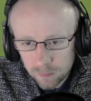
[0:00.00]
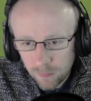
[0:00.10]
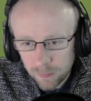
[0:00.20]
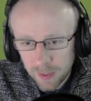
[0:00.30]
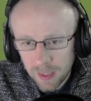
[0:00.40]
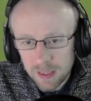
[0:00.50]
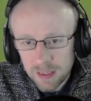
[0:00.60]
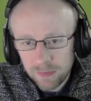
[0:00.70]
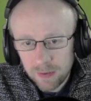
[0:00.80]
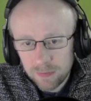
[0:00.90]
Okay, let's see
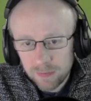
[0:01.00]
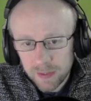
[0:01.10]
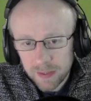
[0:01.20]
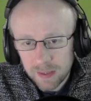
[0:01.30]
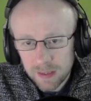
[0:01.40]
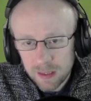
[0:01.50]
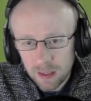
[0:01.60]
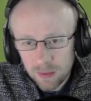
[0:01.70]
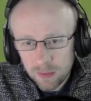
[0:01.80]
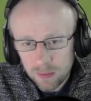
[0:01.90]
if he flees.
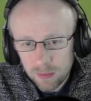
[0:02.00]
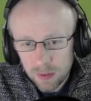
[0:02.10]
No.